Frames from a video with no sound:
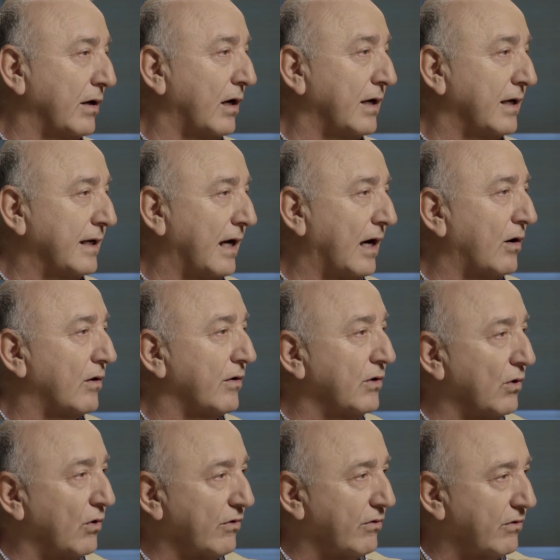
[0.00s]
in our
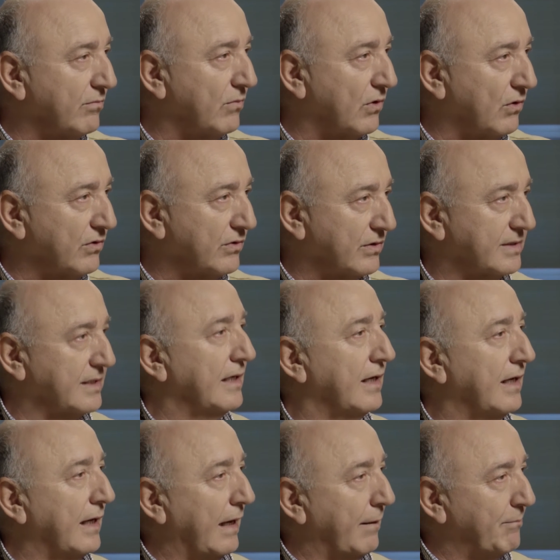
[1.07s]
northern borders,
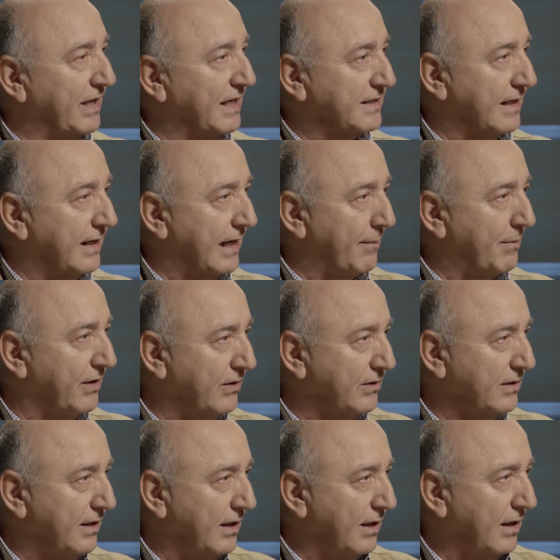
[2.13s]
be it in
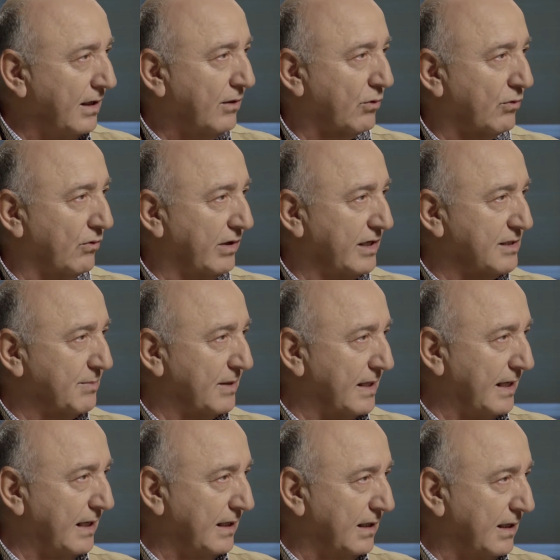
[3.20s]
Lebanon through
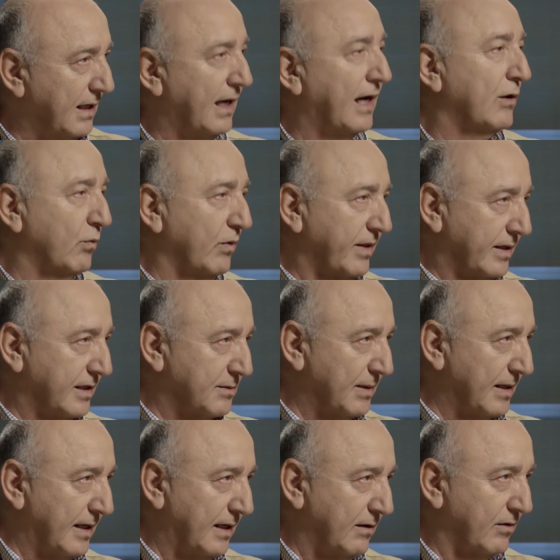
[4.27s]
Hezbollah, and with
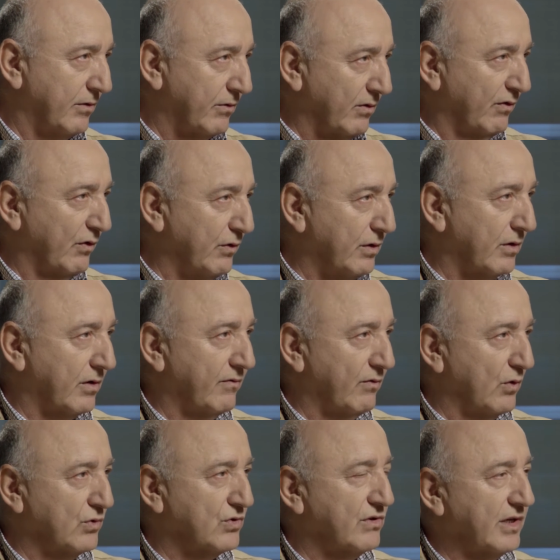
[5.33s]
Hezbollah, the
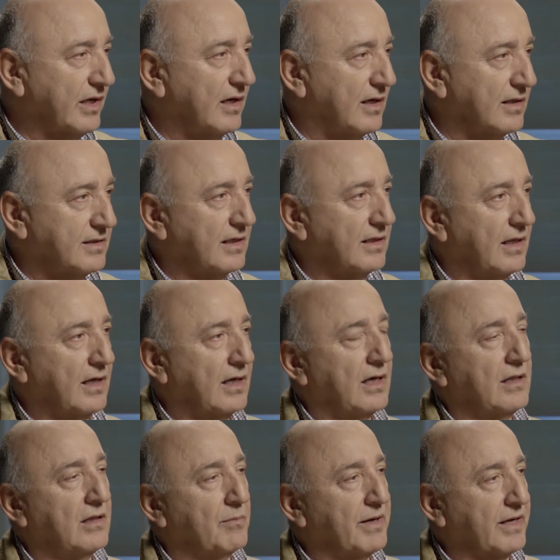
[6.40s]
Revolutionary Guards in
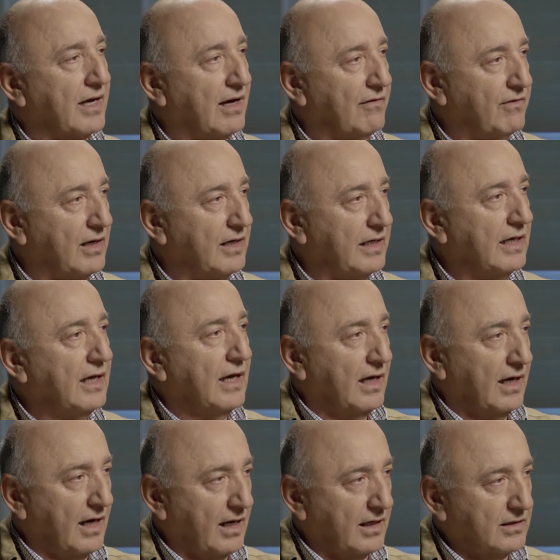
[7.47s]
the Bekaa Valley
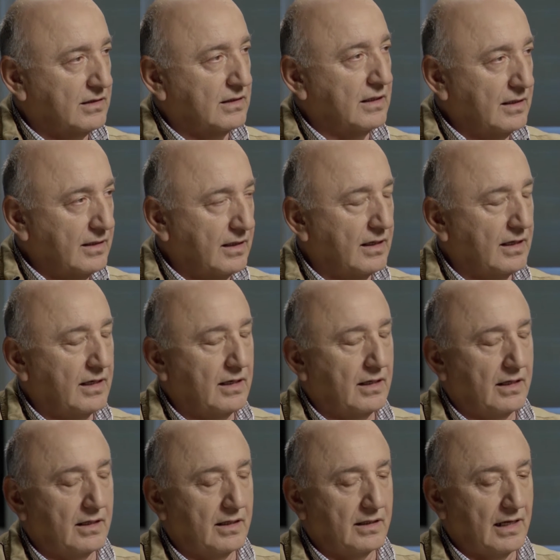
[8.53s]
and
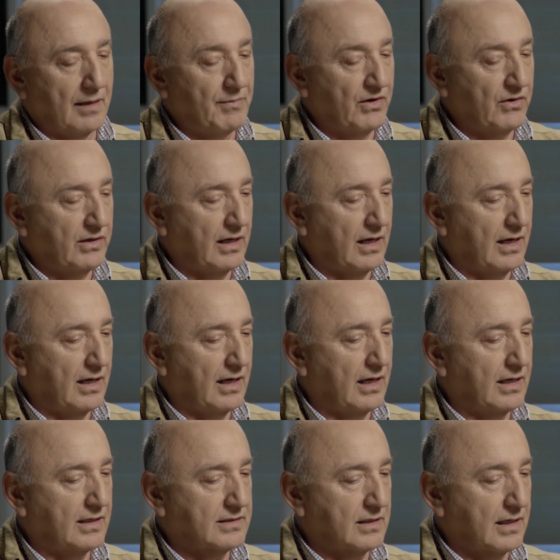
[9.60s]
in Lebanon
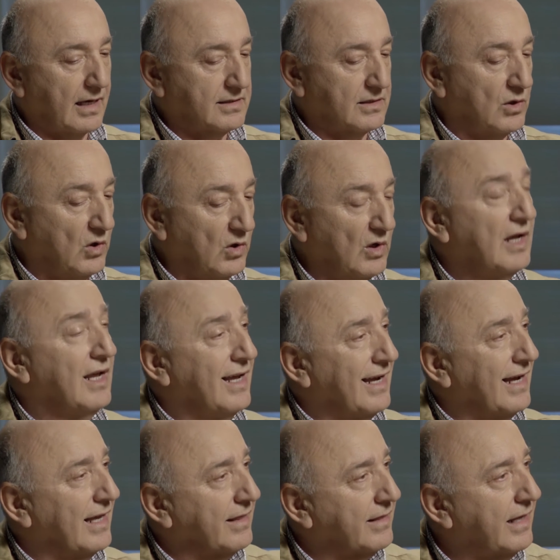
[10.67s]
as a whole,
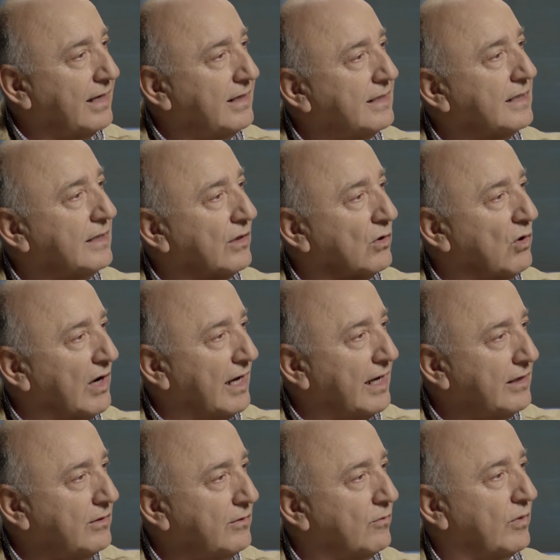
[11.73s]
and then in the
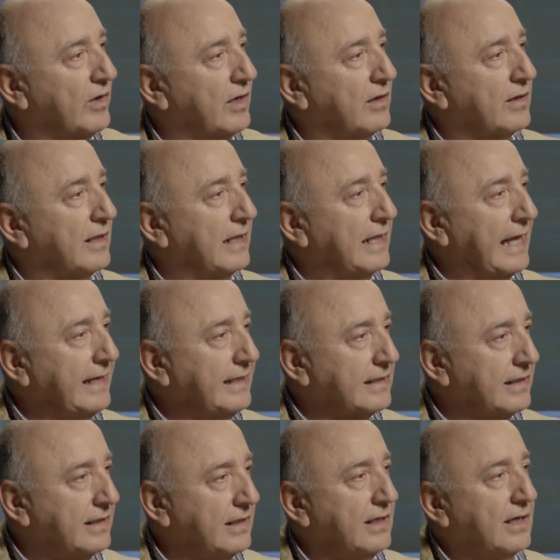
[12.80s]
Golan, where
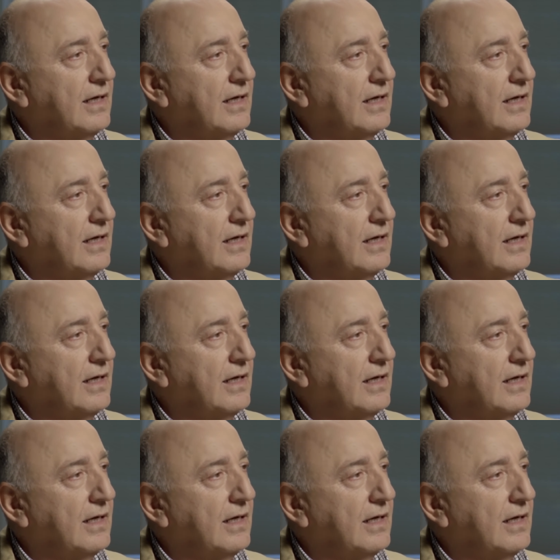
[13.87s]
lately,